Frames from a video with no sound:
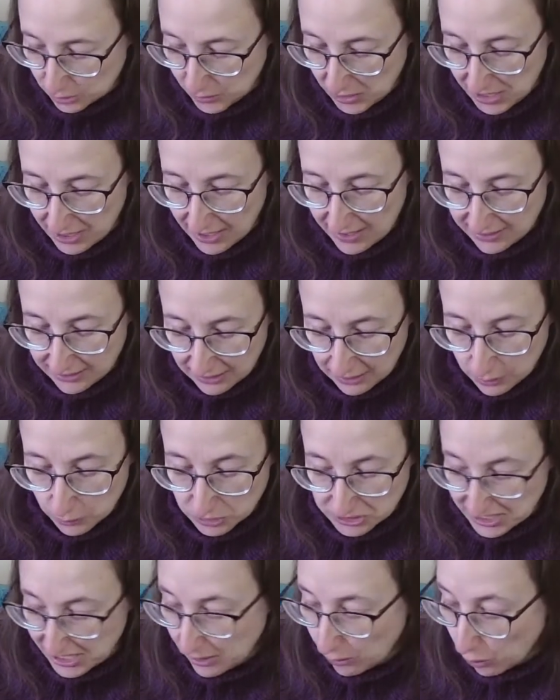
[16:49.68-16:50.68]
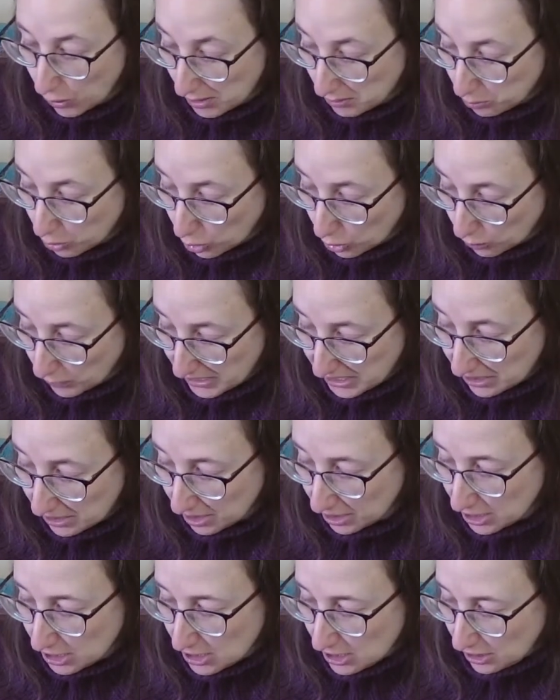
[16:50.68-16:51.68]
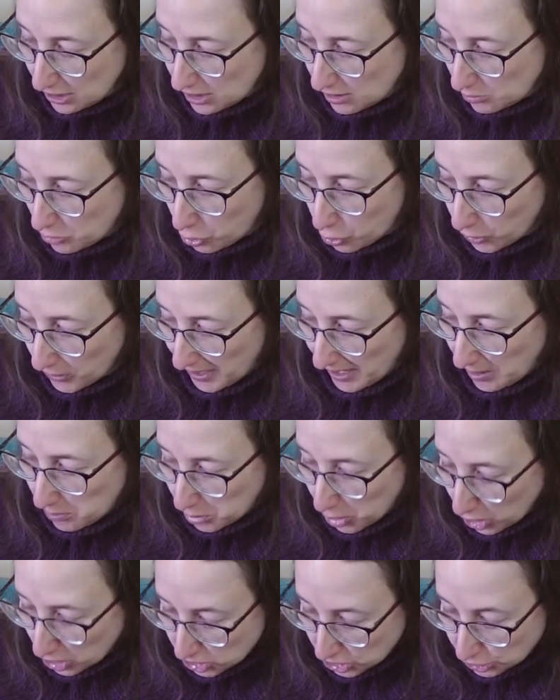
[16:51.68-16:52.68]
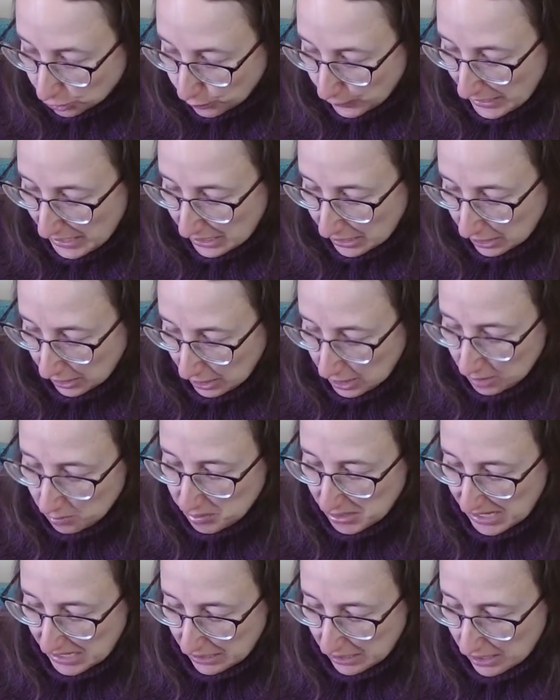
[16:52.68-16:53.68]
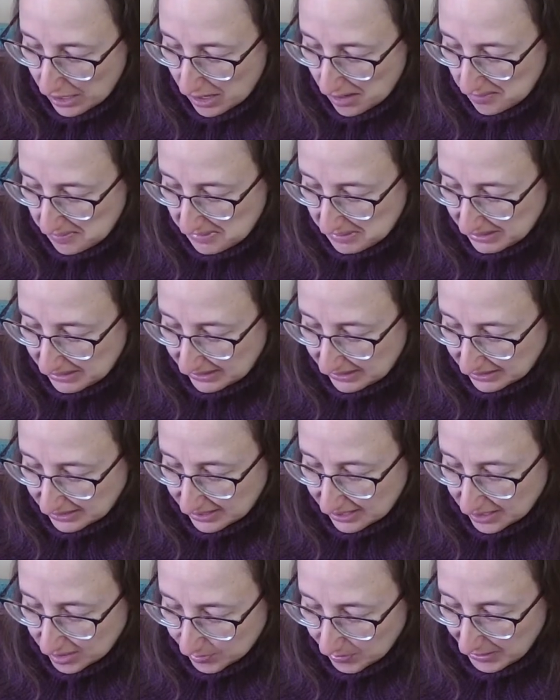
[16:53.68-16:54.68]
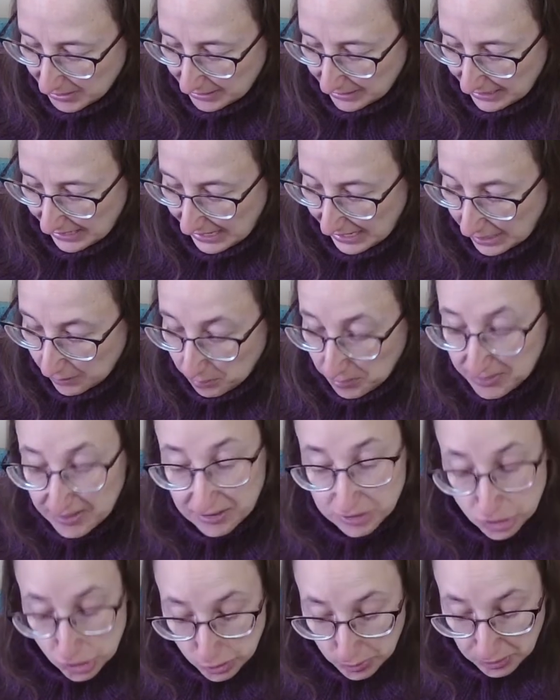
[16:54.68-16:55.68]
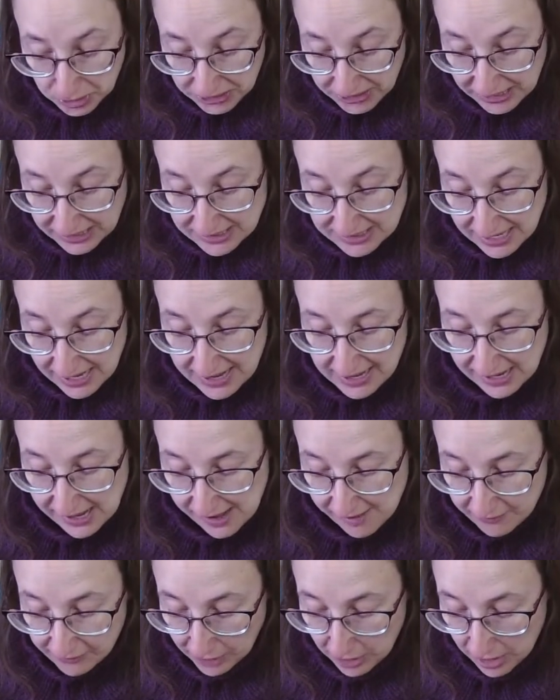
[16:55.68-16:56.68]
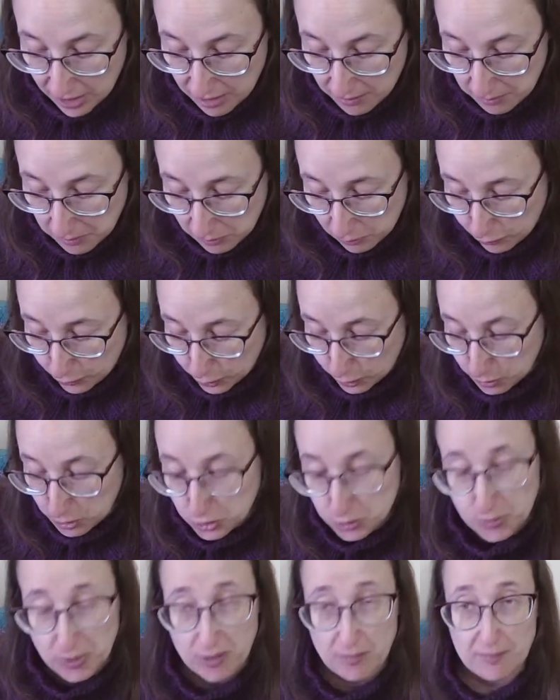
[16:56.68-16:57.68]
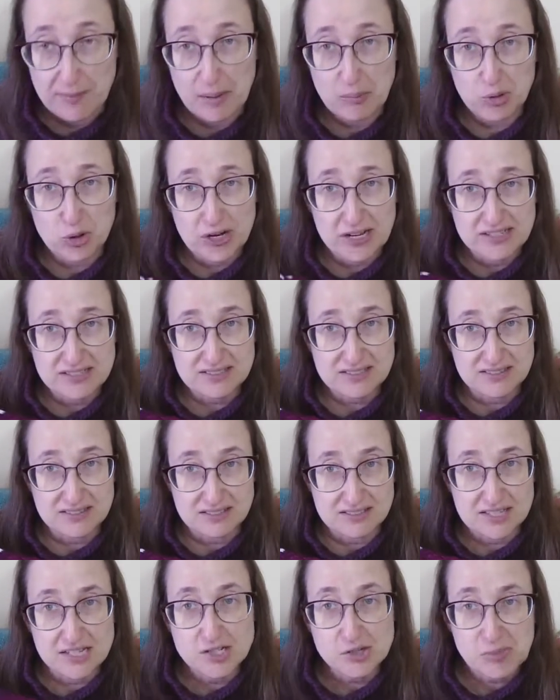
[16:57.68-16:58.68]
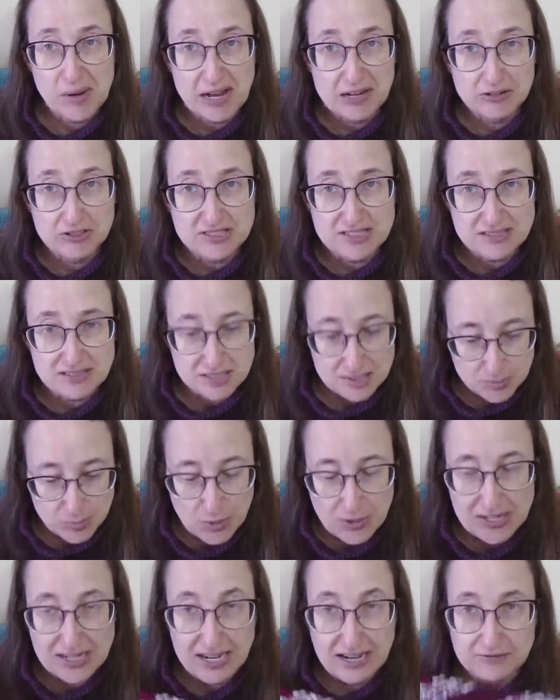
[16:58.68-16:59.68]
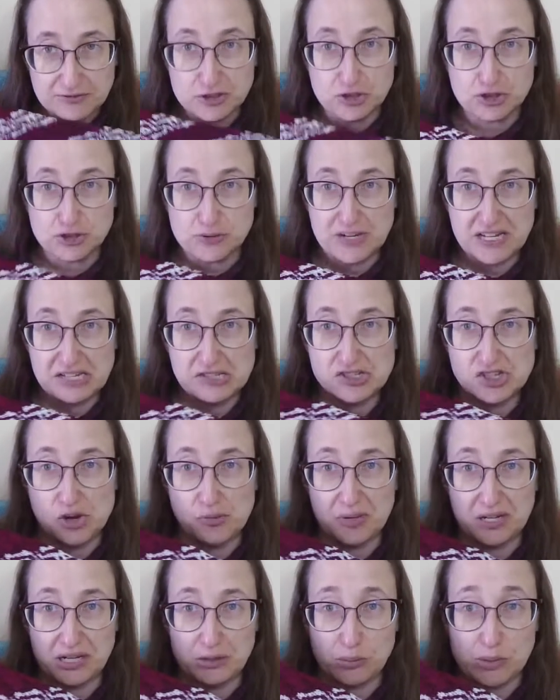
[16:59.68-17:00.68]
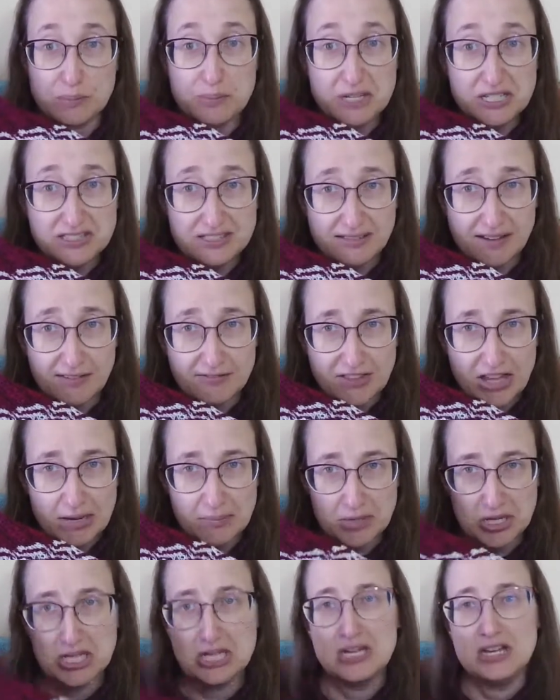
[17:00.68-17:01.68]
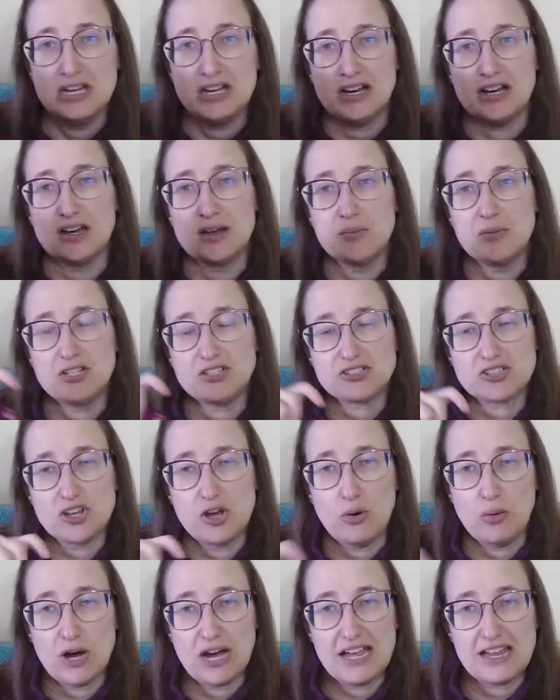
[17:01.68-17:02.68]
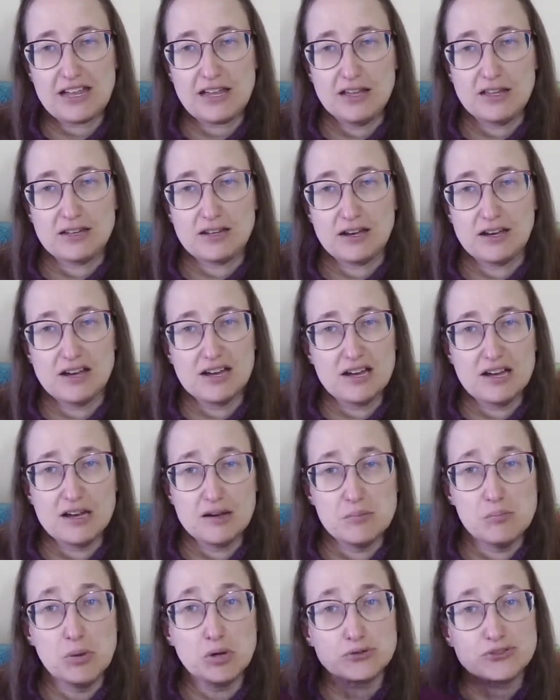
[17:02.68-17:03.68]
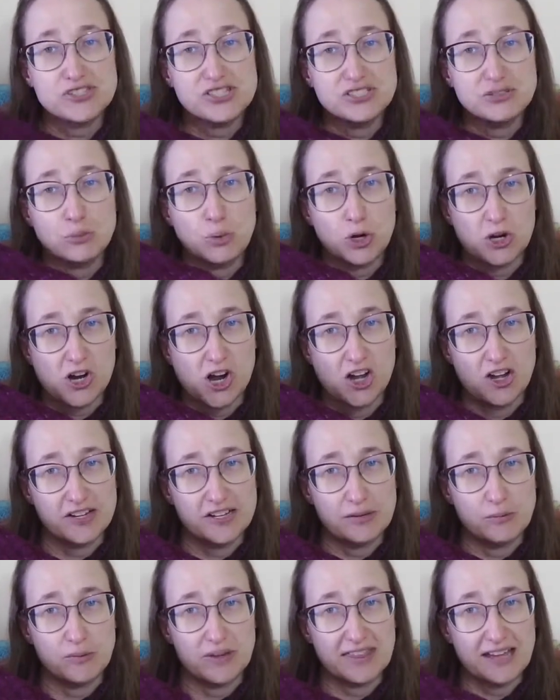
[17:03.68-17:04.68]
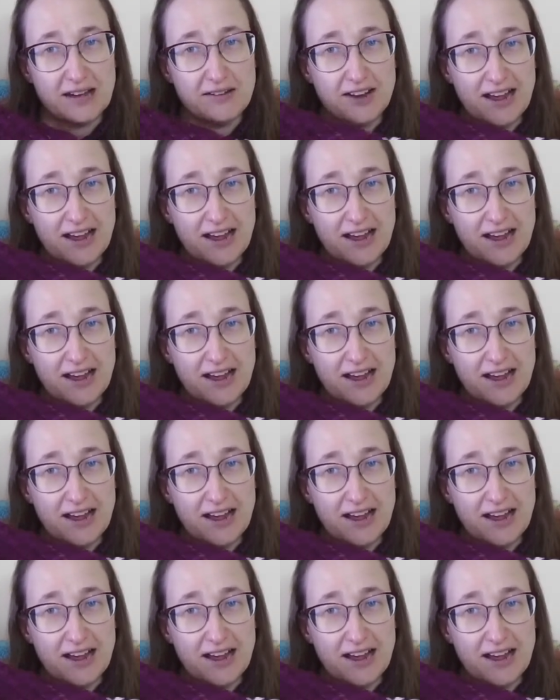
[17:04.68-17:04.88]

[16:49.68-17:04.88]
week. I think it will take one more week, or a partial week, but this has been a pleasurable knit. I have, for the most part, memorized the stitch patterns at this point after doing so many repeats of them. So I can mostly work on it without